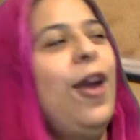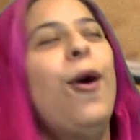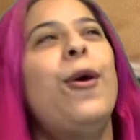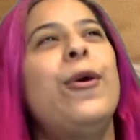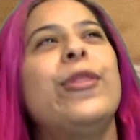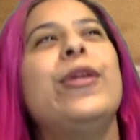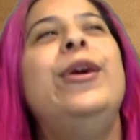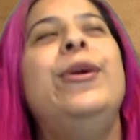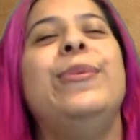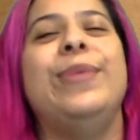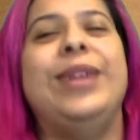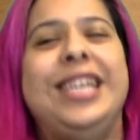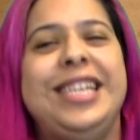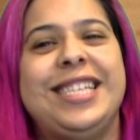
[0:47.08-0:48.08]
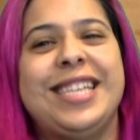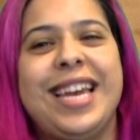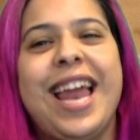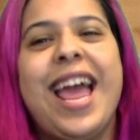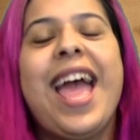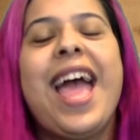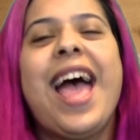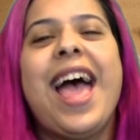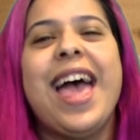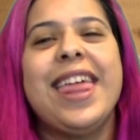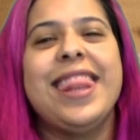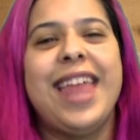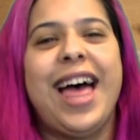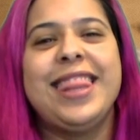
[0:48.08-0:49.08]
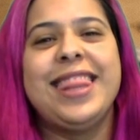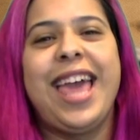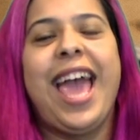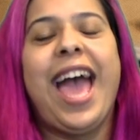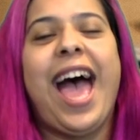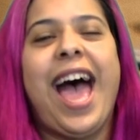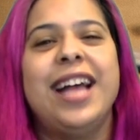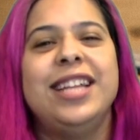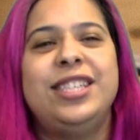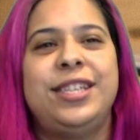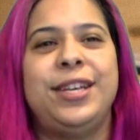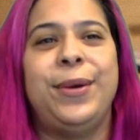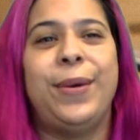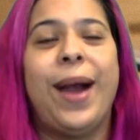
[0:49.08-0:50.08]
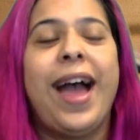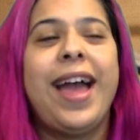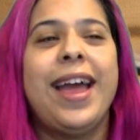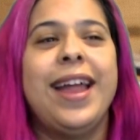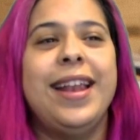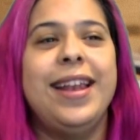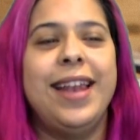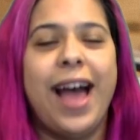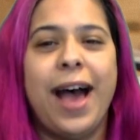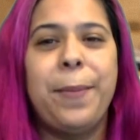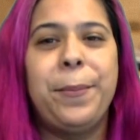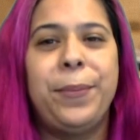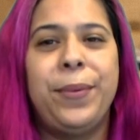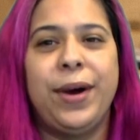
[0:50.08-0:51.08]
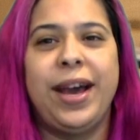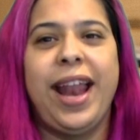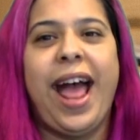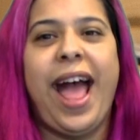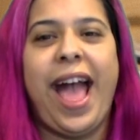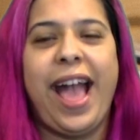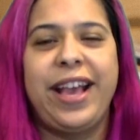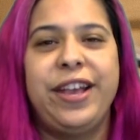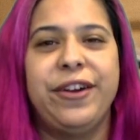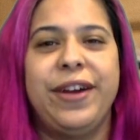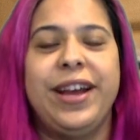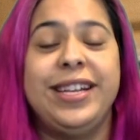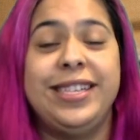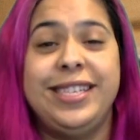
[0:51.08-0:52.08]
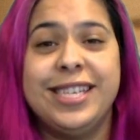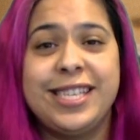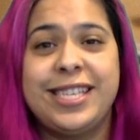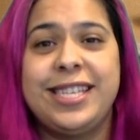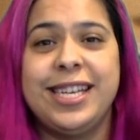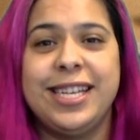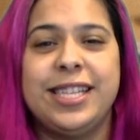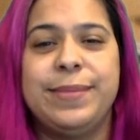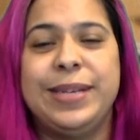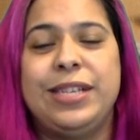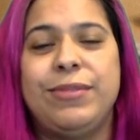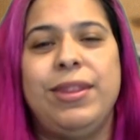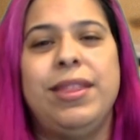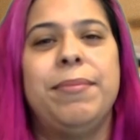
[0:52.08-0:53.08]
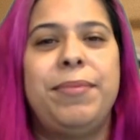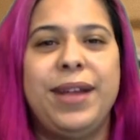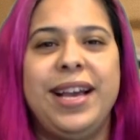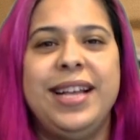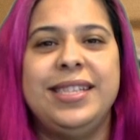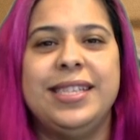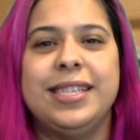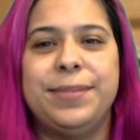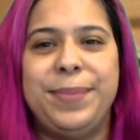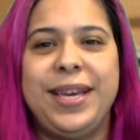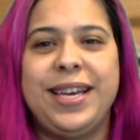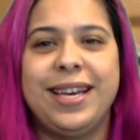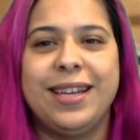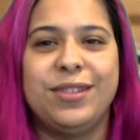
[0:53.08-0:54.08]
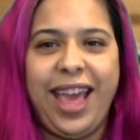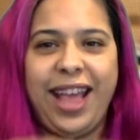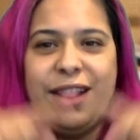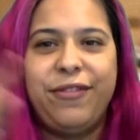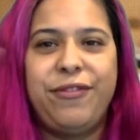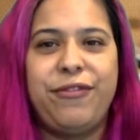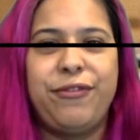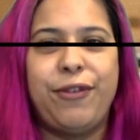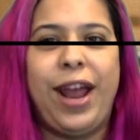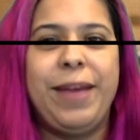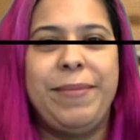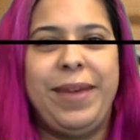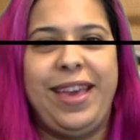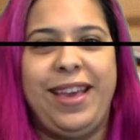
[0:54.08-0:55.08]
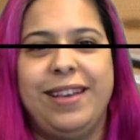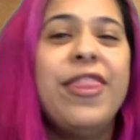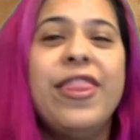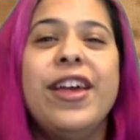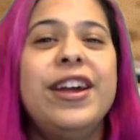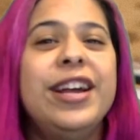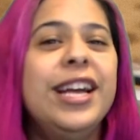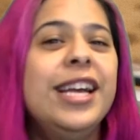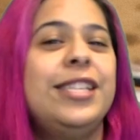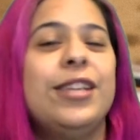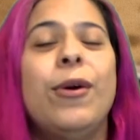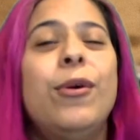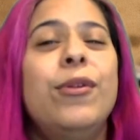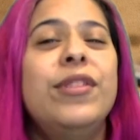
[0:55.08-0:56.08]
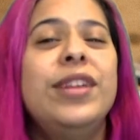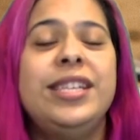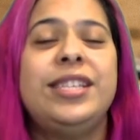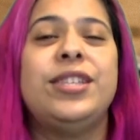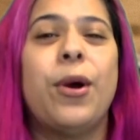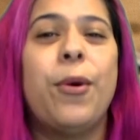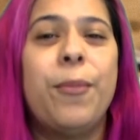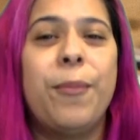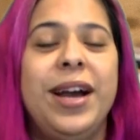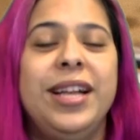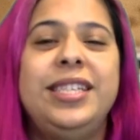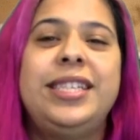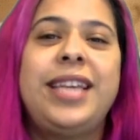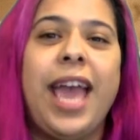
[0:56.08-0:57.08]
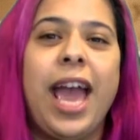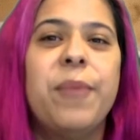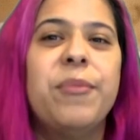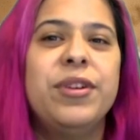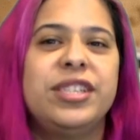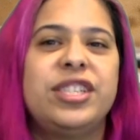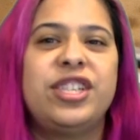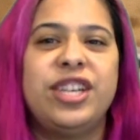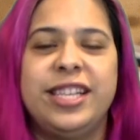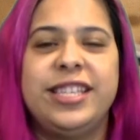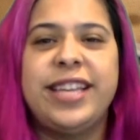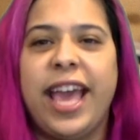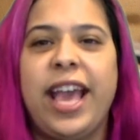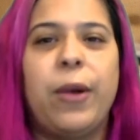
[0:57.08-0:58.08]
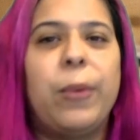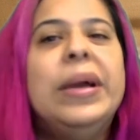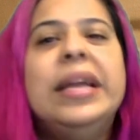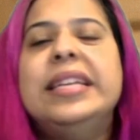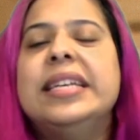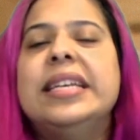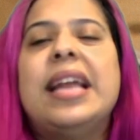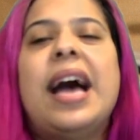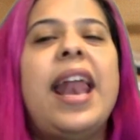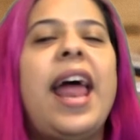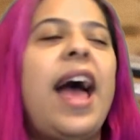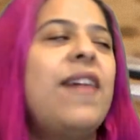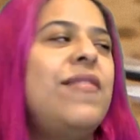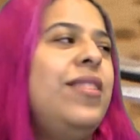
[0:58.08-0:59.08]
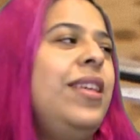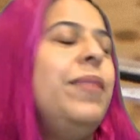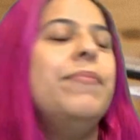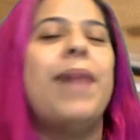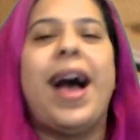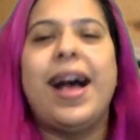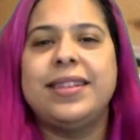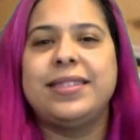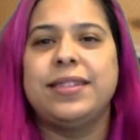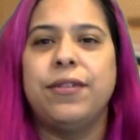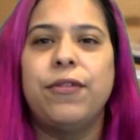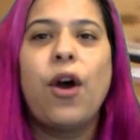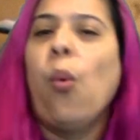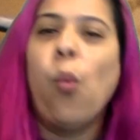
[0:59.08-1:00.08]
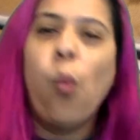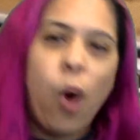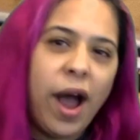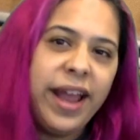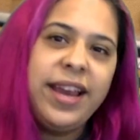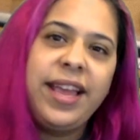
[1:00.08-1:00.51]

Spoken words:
only reason that they had to not put accurate distance between the planes is because it's framing. There is only so much cameras could take. We did not have the massive wide